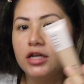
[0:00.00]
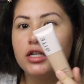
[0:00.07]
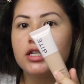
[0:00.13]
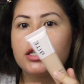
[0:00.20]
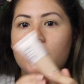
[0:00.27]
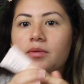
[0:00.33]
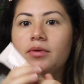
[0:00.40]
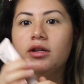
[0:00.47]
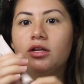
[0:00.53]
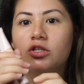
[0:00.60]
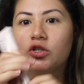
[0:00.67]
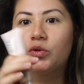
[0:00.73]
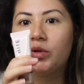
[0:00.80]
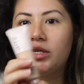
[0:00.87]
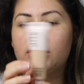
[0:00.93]
It just came in a
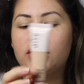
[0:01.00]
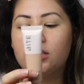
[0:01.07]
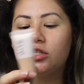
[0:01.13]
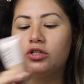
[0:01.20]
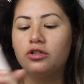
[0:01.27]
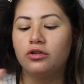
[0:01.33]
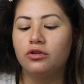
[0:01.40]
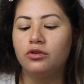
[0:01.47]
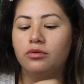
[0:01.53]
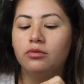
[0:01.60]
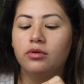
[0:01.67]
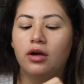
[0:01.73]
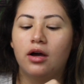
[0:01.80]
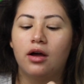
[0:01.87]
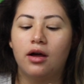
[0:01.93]
squeezy
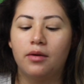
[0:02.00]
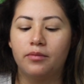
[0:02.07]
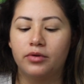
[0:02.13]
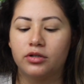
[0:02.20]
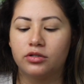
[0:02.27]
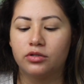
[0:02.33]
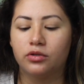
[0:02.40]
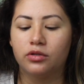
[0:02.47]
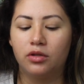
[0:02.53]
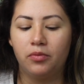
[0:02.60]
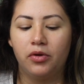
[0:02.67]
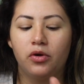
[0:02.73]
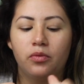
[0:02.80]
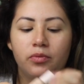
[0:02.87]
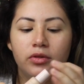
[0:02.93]
tube. So let
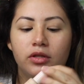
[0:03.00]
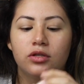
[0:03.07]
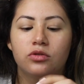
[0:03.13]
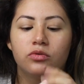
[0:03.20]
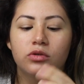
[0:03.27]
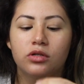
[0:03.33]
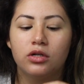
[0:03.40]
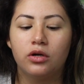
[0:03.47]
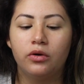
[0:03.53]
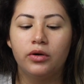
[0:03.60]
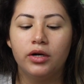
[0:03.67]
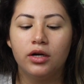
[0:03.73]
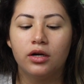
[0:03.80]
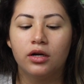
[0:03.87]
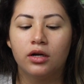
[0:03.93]
me open this really
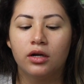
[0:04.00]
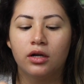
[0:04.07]
quick.